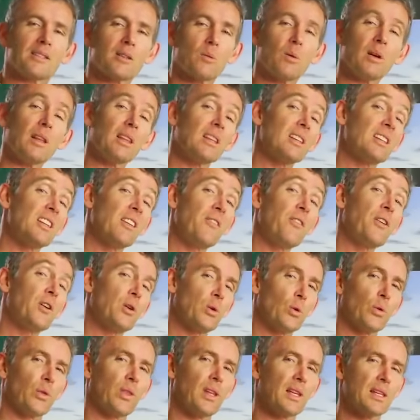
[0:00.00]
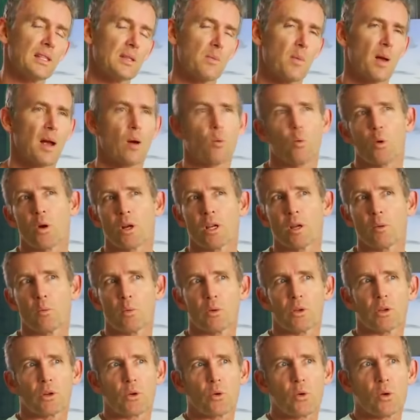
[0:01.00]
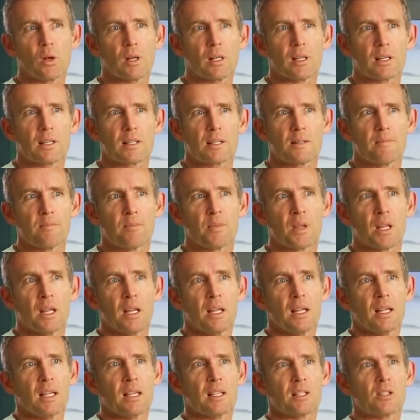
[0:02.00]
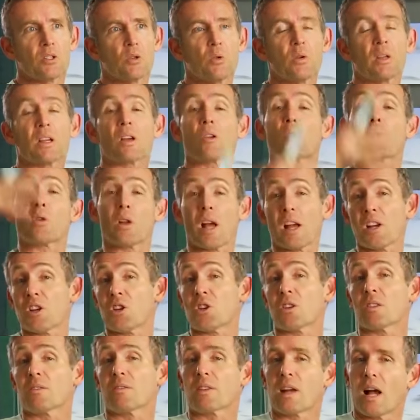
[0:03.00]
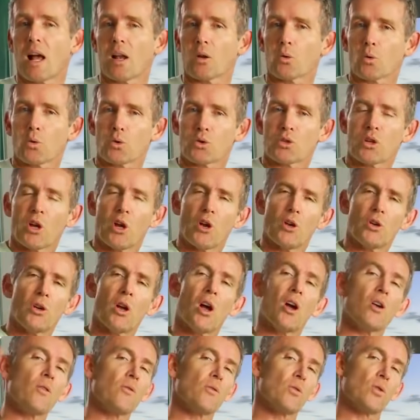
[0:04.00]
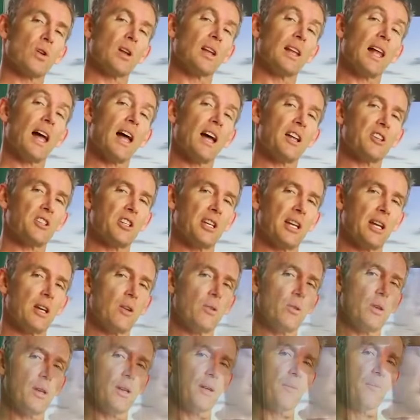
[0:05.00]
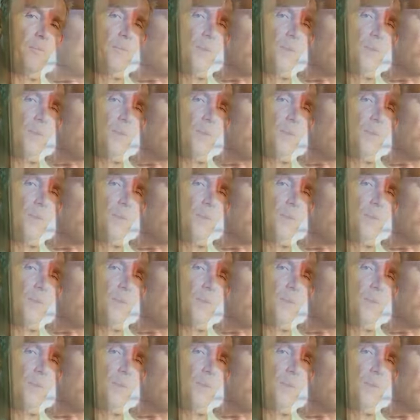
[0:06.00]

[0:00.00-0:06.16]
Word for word: So one of the difficult things about working with acrylics is doing a gradation of colour or tone over a large area.